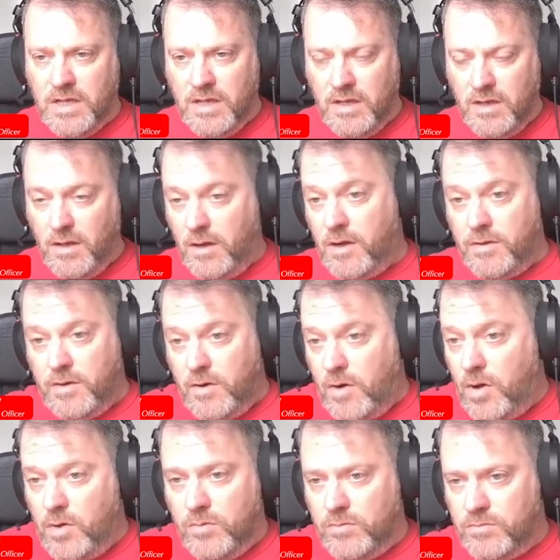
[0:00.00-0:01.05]
are their
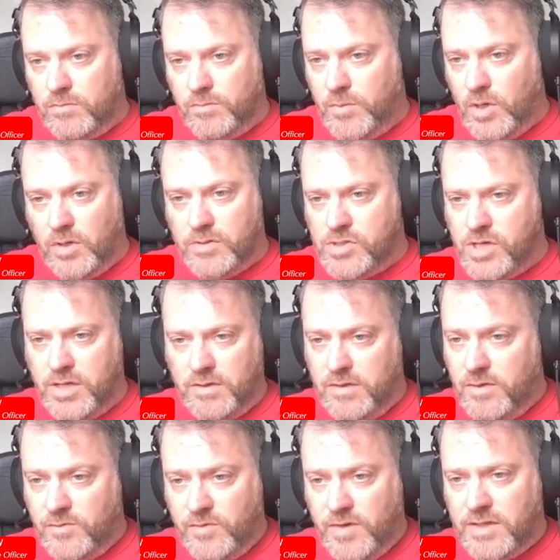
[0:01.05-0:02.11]
own blockchain
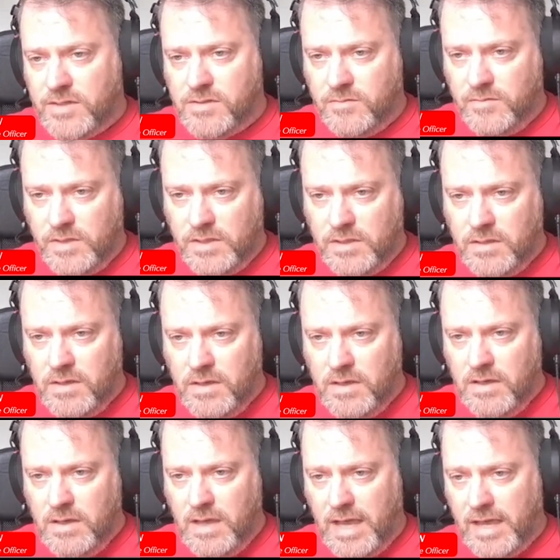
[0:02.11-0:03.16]
effectively,
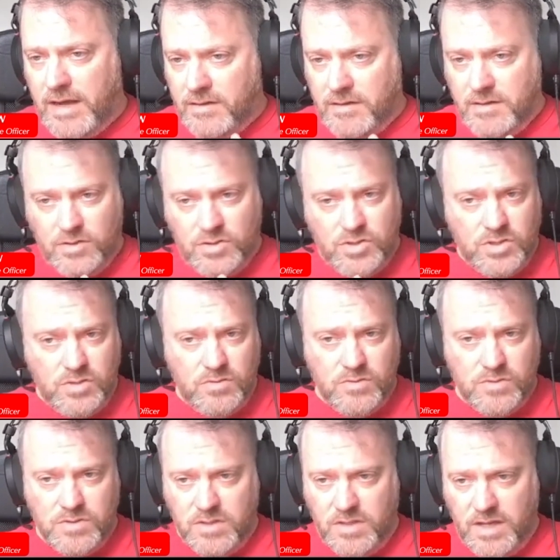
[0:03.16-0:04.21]
and can
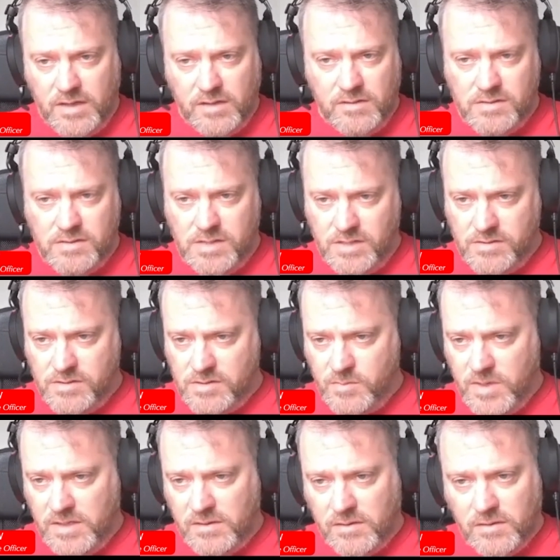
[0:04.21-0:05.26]
choose their consensus
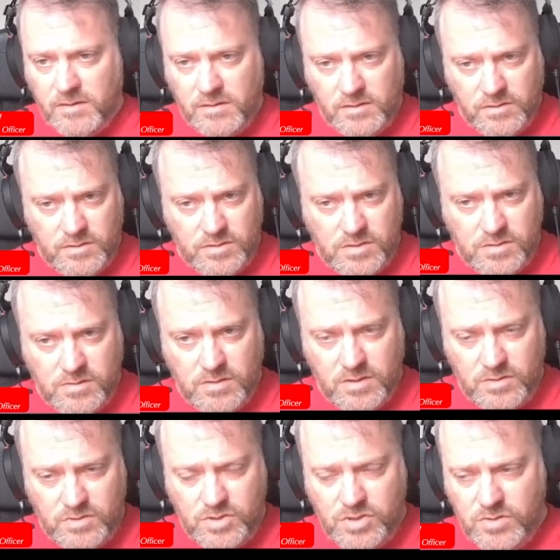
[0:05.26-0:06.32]
method,
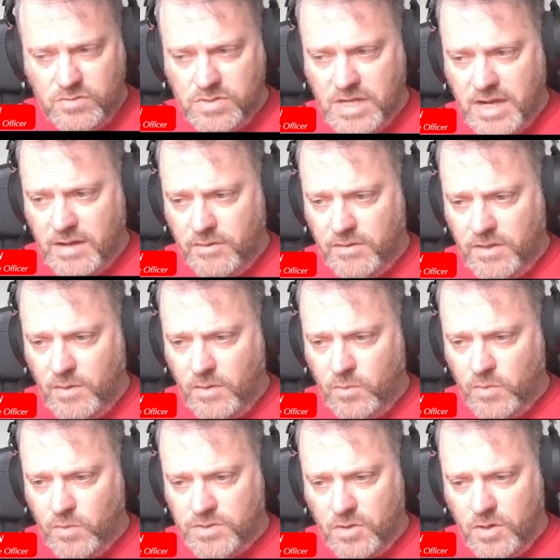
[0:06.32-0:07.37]
can choose how they
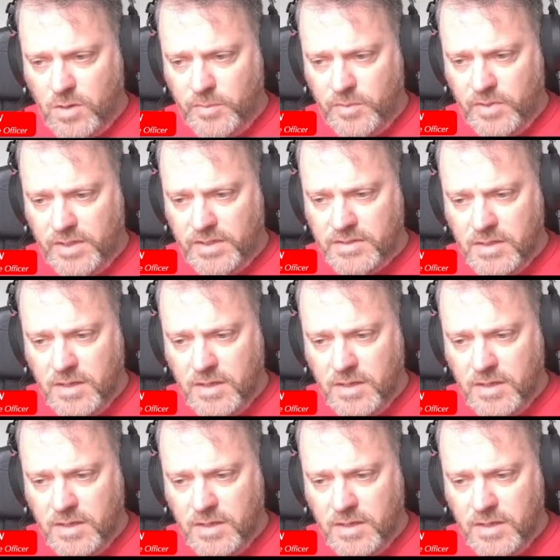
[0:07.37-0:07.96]
want to operate,